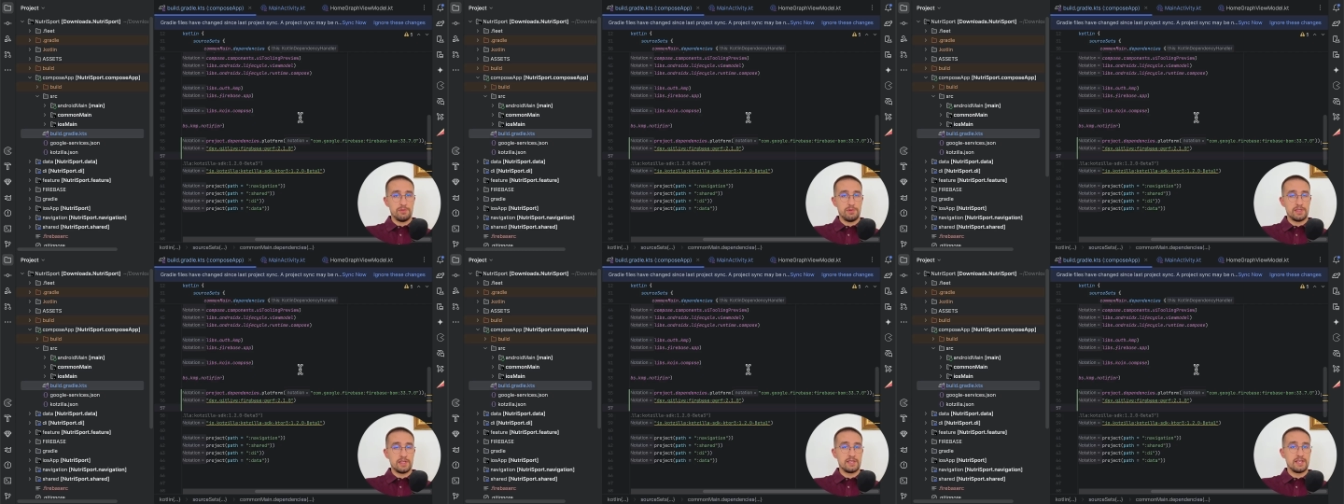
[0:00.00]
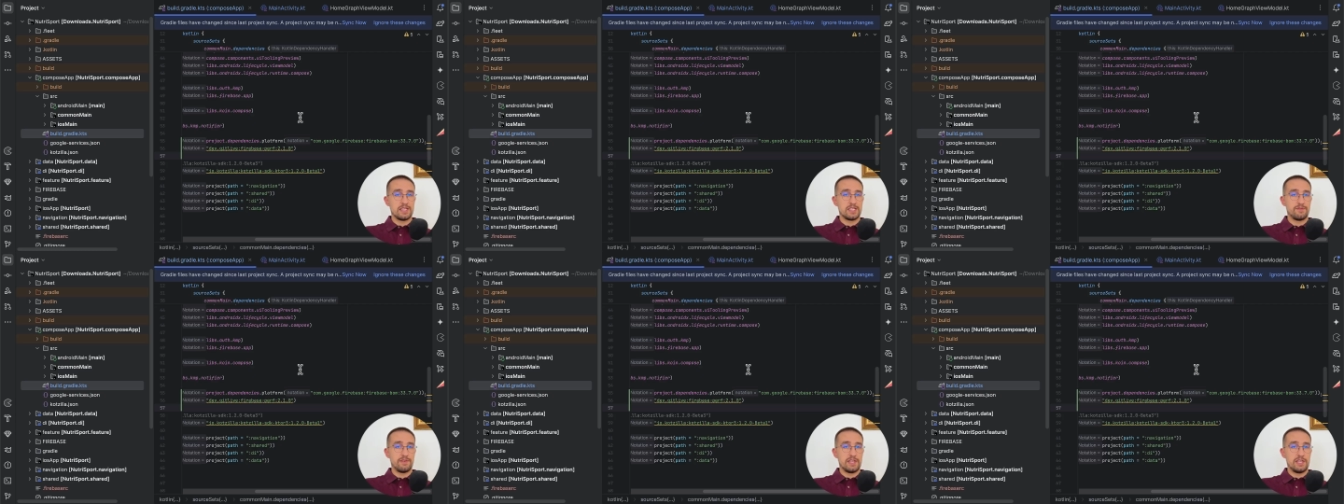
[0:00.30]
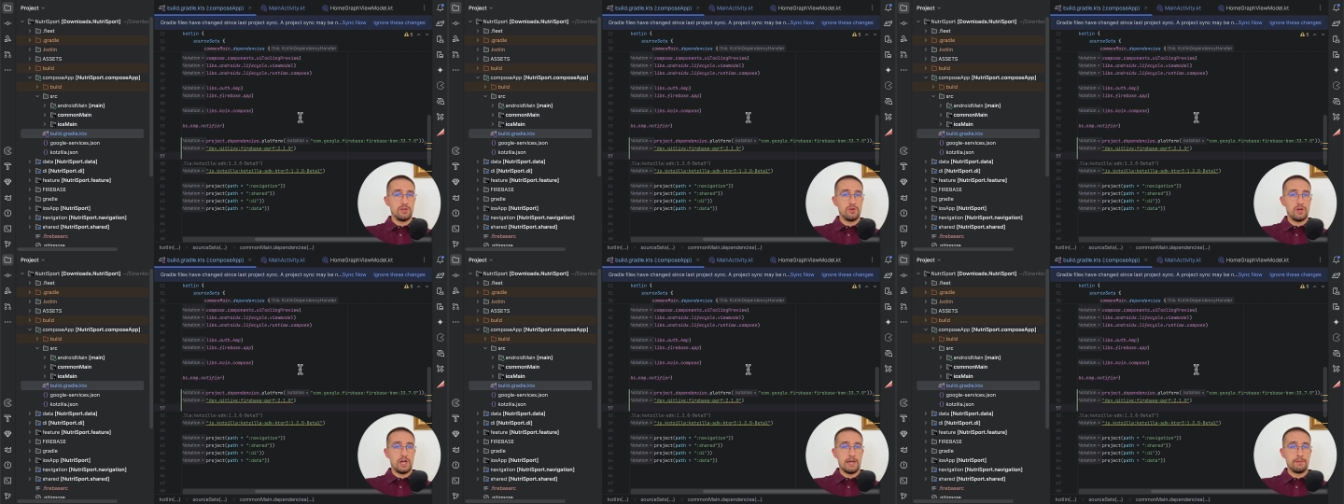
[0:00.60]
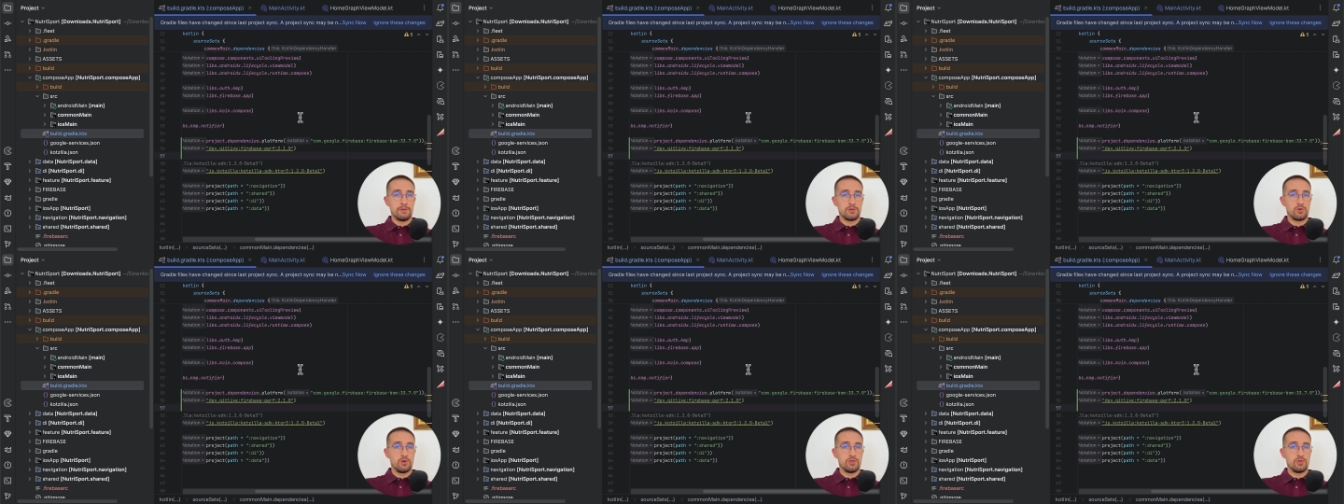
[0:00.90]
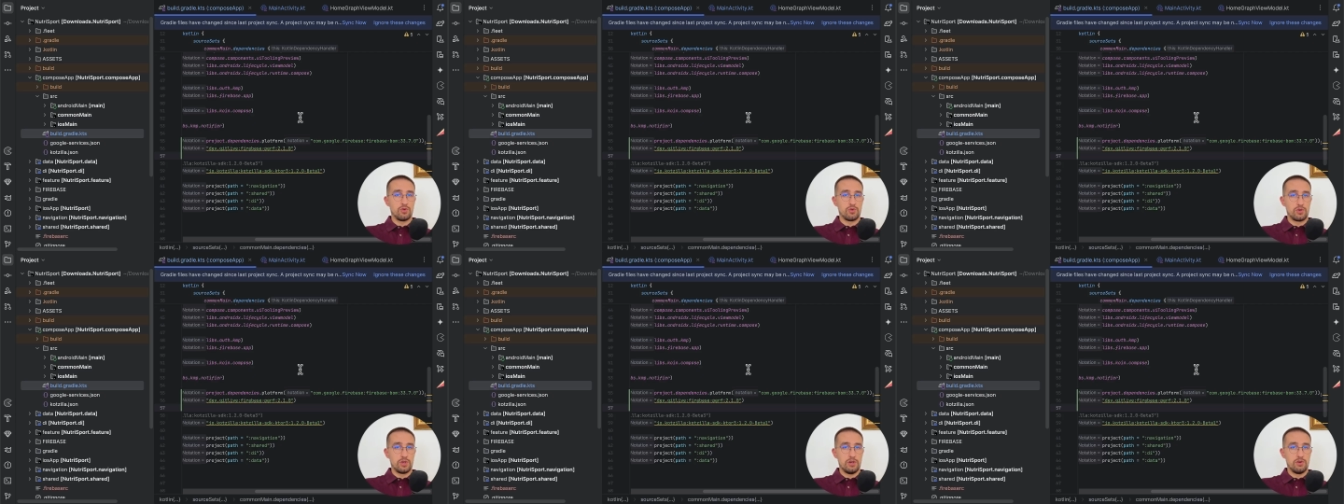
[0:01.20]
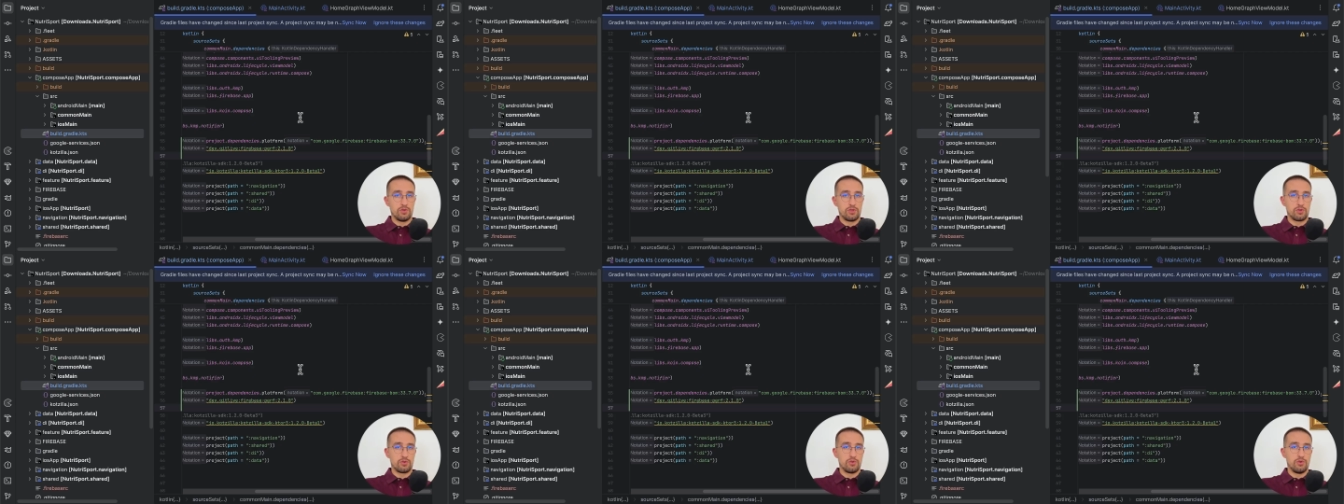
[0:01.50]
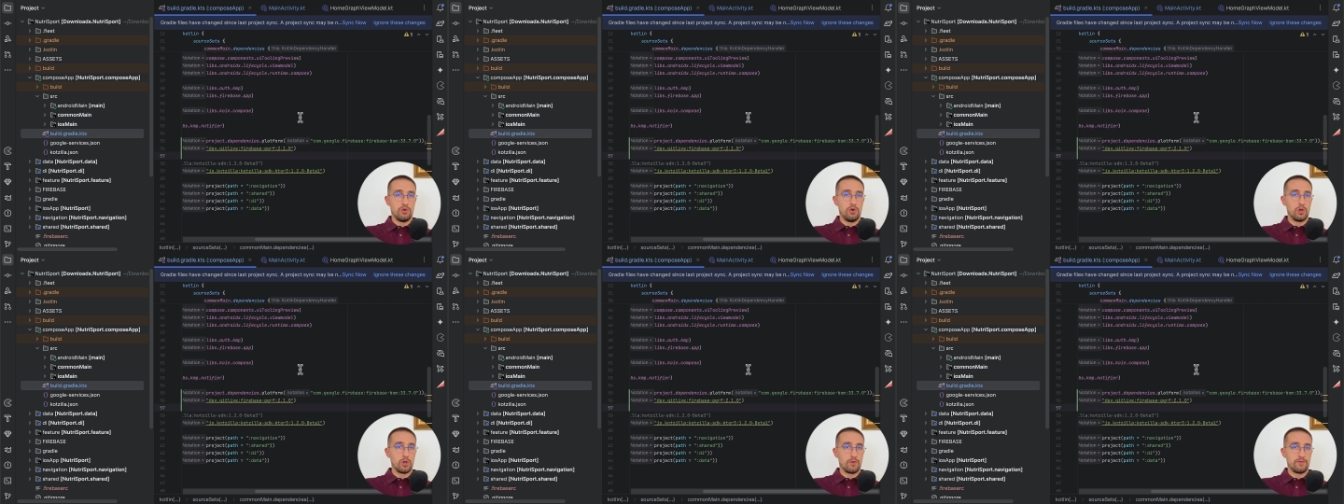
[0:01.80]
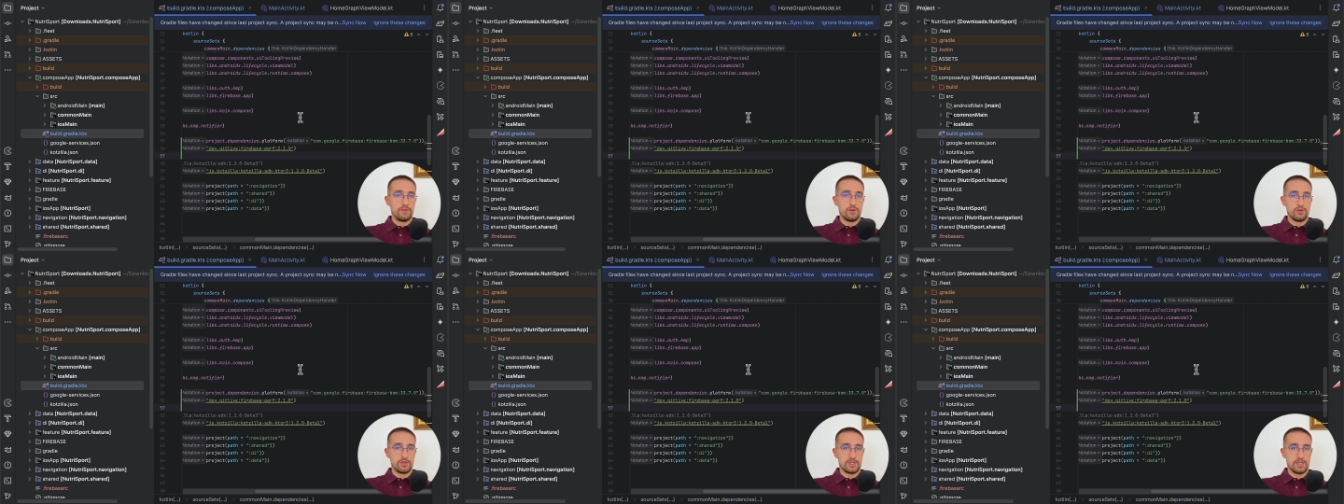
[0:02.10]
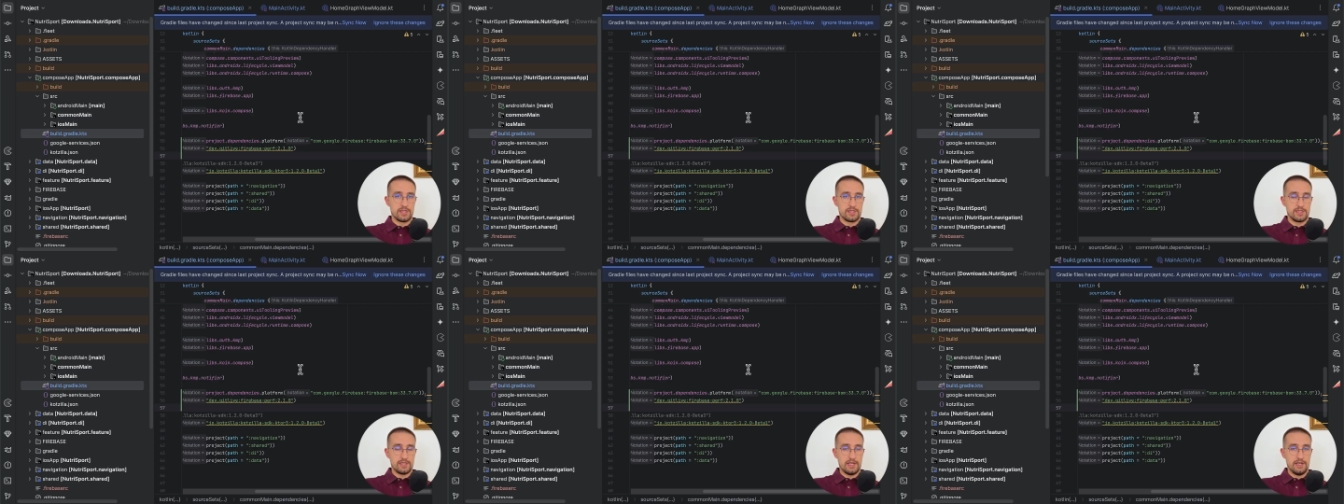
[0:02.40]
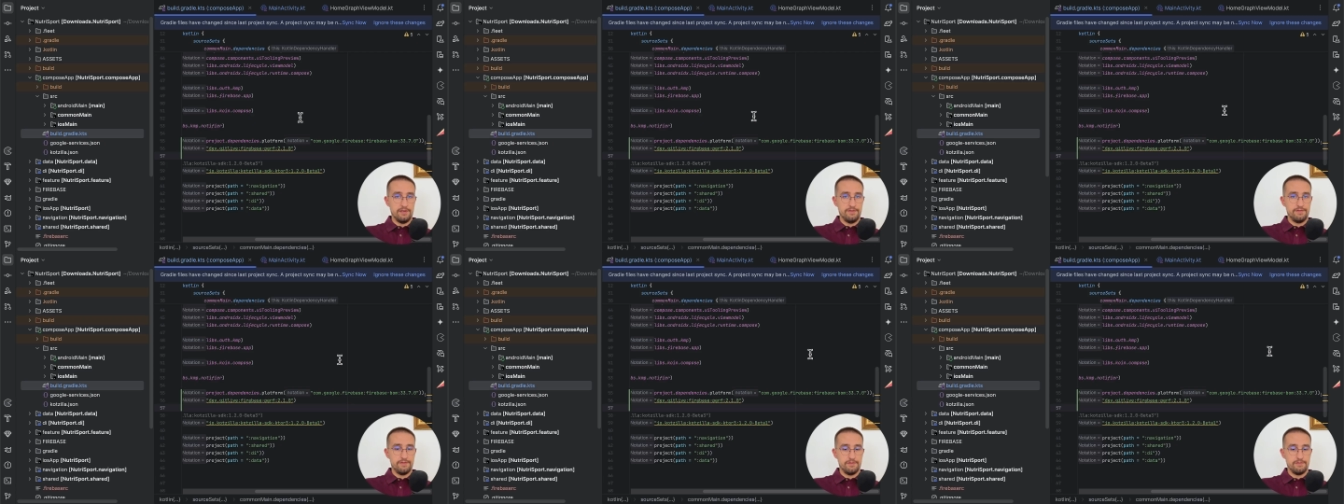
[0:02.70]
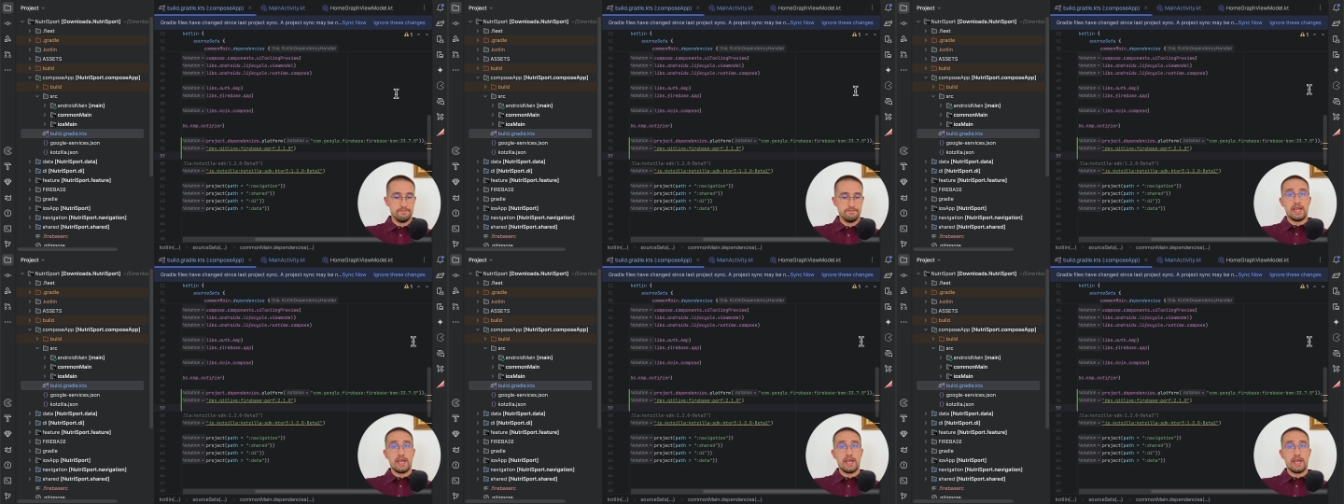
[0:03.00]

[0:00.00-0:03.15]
but in this video I'm not going to go through all of those stuff.